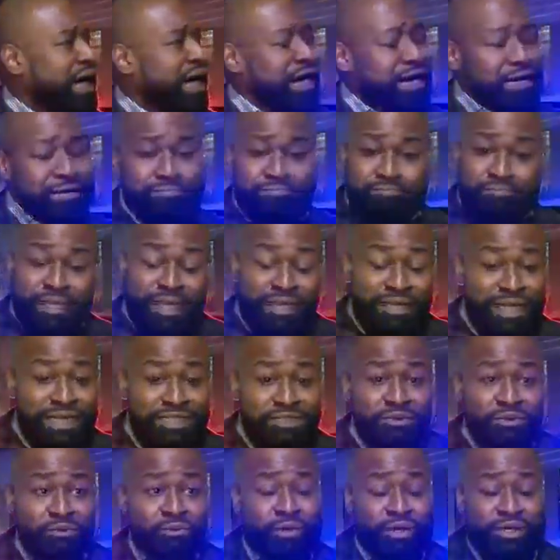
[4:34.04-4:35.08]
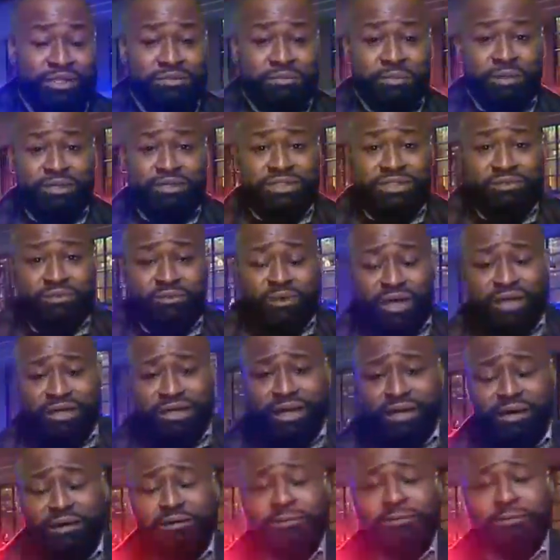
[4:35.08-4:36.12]
Um, that, that's what we're experiencing right
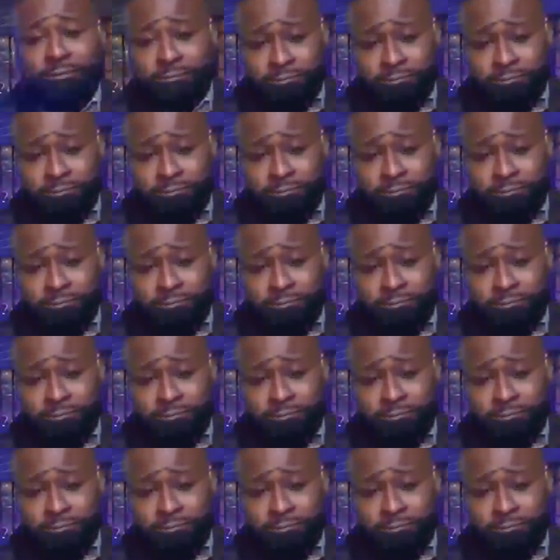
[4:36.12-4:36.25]
now.